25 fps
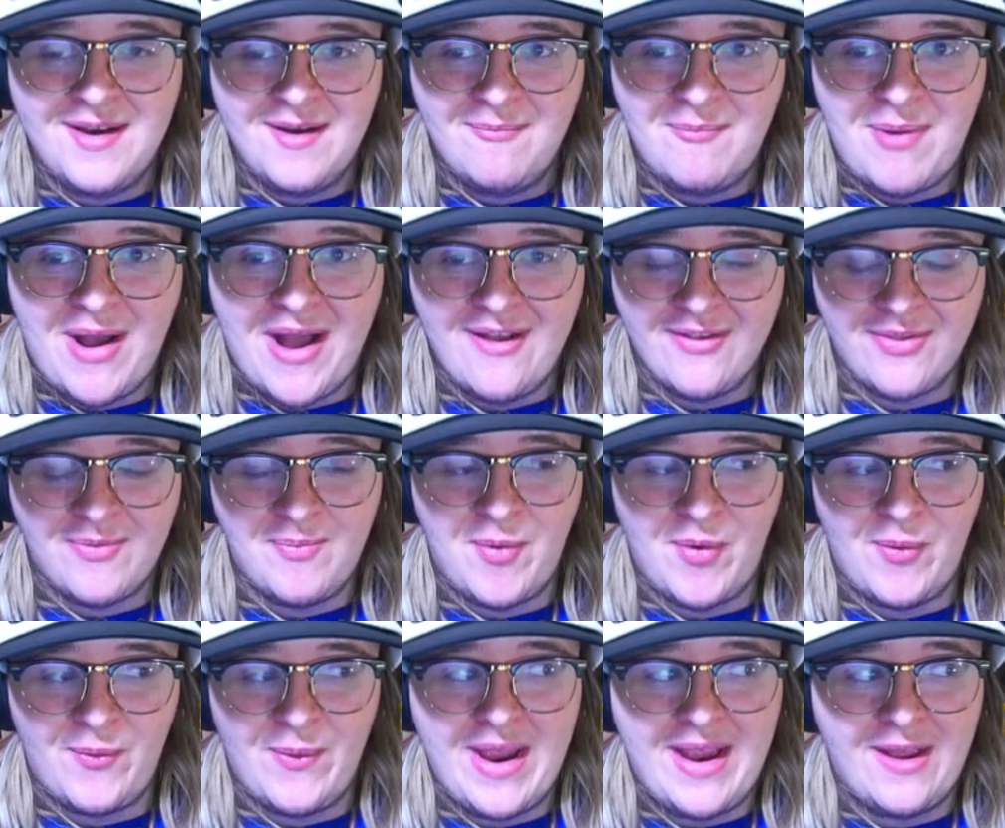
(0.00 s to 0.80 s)

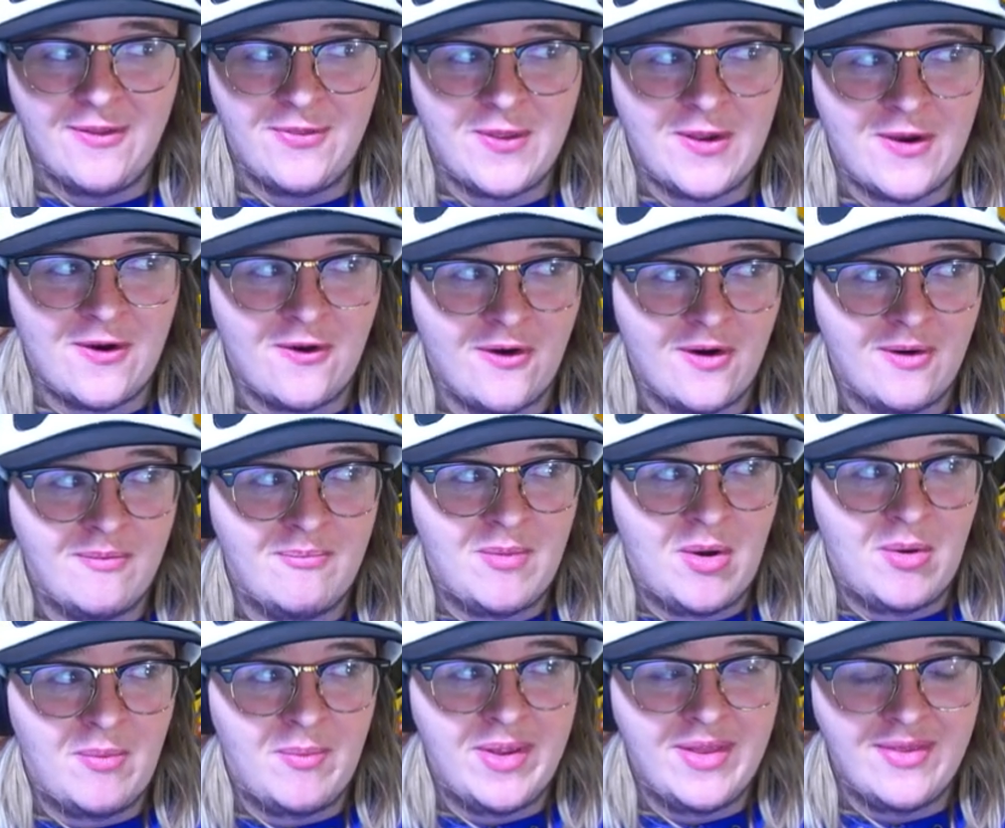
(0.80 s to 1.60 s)
possible way at the current
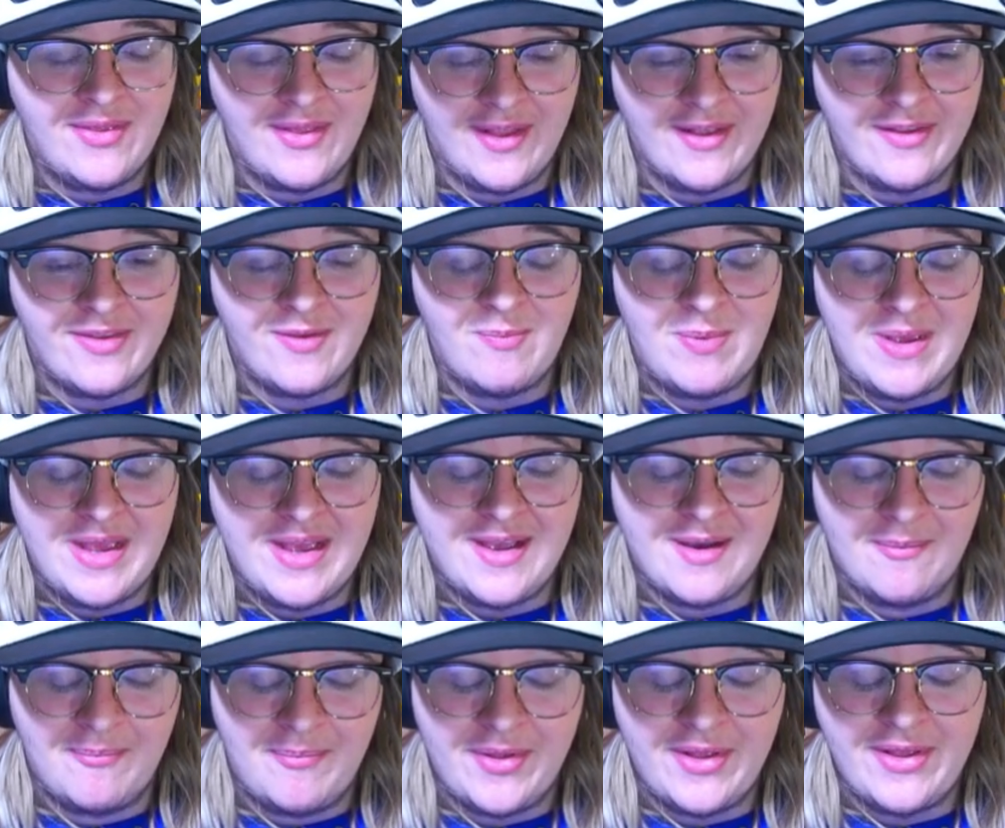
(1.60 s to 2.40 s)
moment, let's be
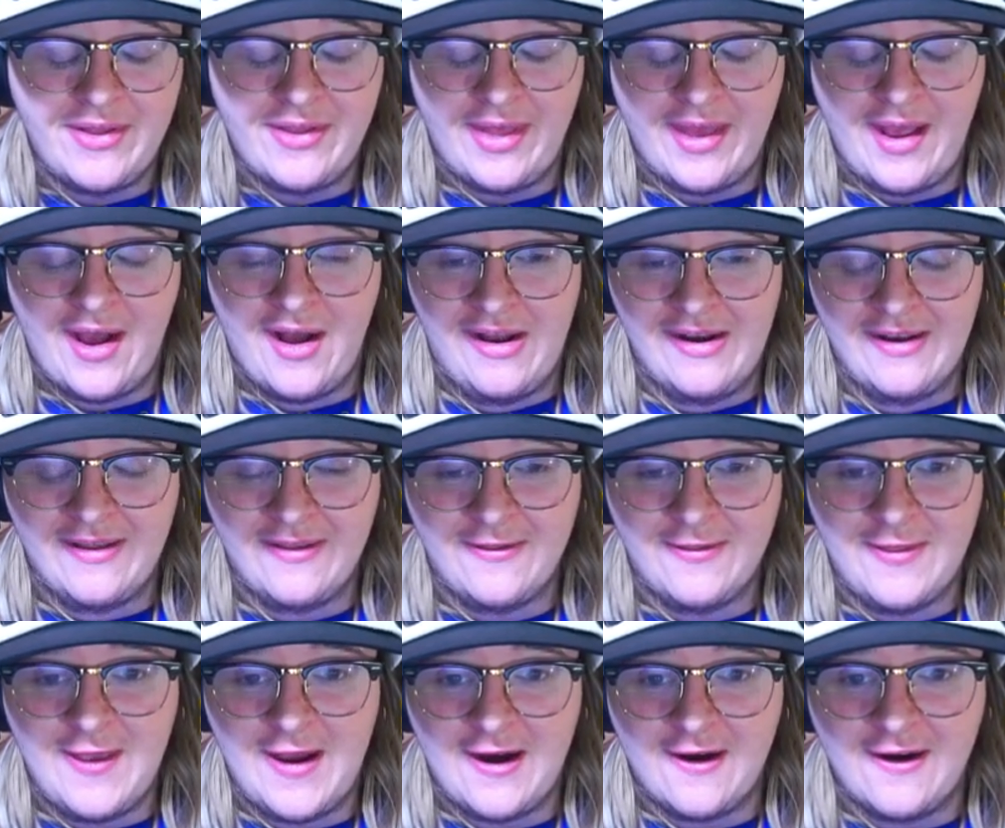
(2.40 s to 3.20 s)
completely
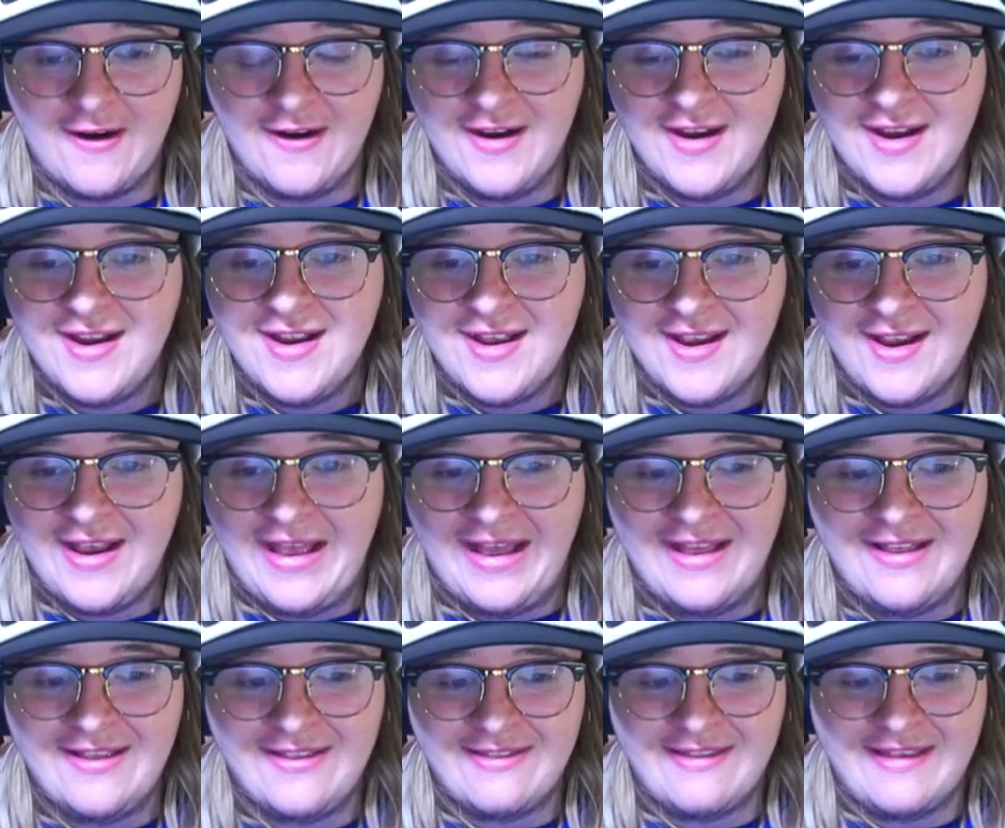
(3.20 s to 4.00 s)
honest there,
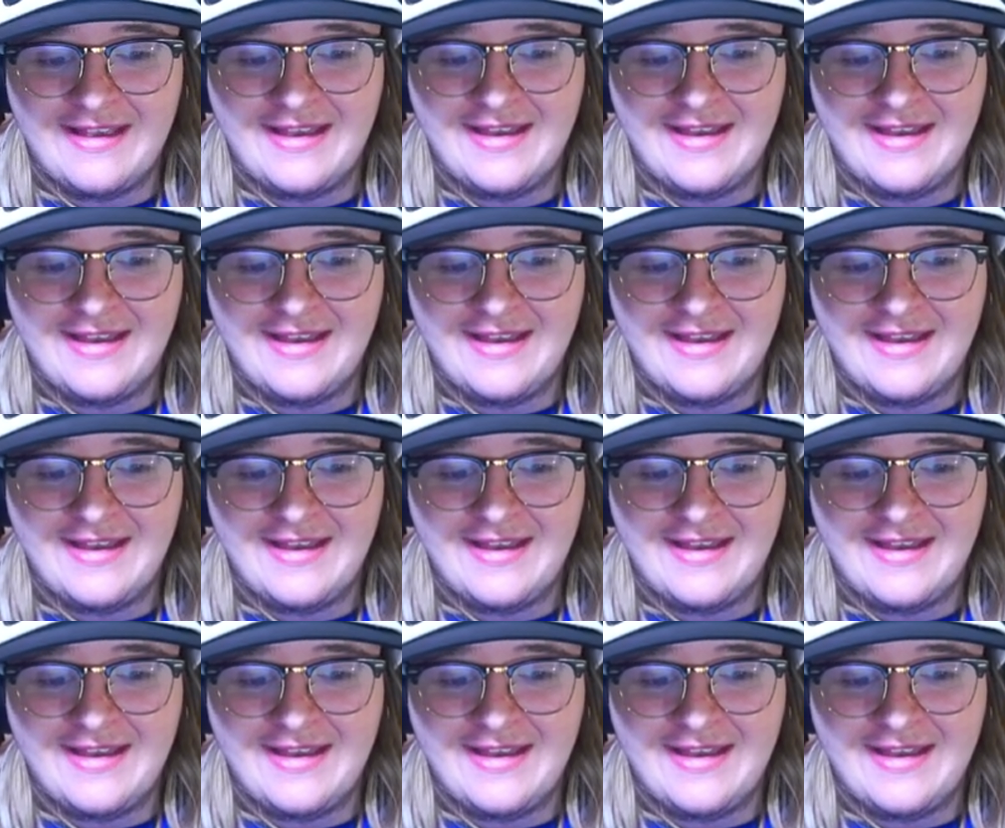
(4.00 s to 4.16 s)
because,